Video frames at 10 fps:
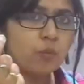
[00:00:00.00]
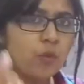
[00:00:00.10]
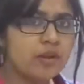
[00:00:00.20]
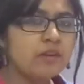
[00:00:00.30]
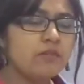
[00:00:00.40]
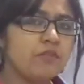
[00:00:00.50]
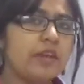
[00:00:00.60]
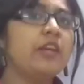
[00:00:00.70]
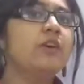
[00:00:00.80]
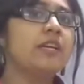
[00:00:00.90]
one
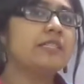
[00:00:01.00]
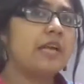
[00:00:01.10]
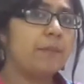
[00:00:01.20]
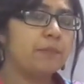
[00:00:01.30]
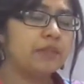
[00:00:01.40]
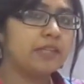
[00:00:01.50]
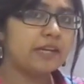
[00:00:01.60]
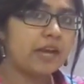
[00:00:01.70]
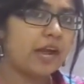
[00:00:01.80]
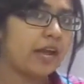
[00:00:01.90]
very good example
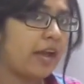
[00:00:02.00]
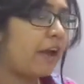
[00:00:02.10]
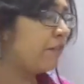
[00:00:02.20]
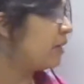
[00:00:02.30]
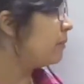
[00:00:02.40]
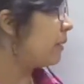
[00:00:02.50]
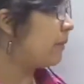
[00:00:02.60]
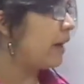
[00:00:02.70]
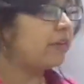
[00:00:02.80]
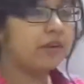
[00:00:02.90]
that I have in my
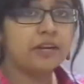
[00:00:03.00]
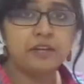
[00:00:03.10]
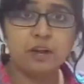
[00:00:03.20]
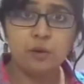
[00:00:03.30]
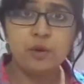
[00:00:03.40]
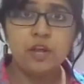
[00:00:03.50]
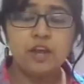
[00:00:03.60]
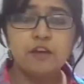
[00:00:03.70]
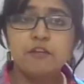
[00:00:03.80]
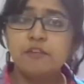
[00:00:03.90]
mind right now.
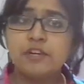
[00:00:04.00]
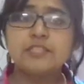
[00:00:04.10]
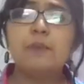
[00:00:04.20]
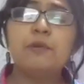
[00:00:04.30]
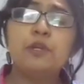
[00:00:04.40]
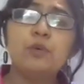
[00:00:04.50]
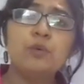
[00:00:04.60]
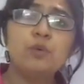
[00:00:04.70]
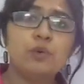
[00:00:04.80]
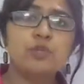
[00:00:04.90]
For example,
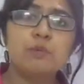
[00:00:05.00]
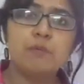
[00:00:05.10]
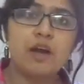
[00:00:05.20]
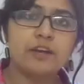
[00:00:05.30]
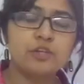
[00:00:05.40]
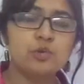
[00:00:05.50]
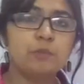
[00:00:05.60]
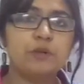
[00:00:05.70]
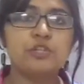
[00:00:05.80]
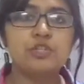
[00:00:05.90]
you go to the market to
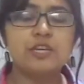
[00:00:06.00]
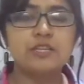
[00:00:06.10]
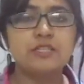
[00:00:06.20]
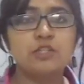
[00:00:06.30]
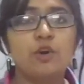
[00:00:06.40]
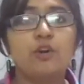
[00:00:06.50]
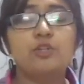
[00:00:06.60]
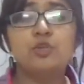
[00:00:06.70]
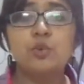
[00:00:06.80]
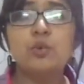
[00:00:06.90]
purchase
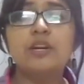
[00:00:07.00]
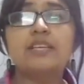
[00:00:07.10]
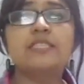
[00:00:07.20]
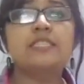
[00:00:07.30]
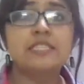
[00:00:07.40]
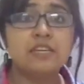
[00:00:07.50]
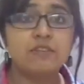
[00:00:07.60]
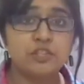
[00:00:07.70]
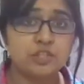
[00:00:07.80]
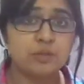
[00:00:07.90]
your 2 necessity
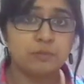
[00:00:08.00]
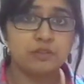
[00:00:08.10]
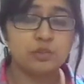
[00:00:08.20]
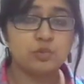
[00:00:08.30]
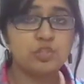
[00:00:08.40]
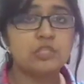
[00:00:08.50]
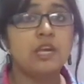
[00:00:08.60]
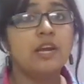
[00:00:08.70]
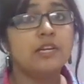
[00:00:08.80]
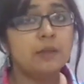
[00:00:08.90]
vegetables, which is
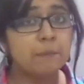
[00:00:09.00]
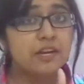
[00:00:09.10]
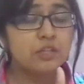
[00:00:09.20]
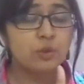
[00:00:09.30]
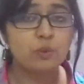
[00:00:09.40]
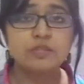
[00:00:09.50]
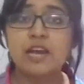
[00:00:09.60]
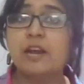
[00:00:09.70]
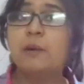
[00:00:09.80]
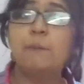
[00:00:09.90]
tomatoes
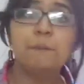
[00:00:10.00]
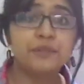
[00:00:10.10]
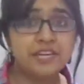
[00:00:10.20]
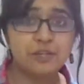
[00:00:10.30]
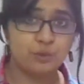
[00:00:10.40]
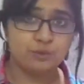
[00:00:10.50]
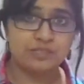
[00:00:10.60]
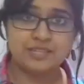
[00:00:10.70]
and potatoes.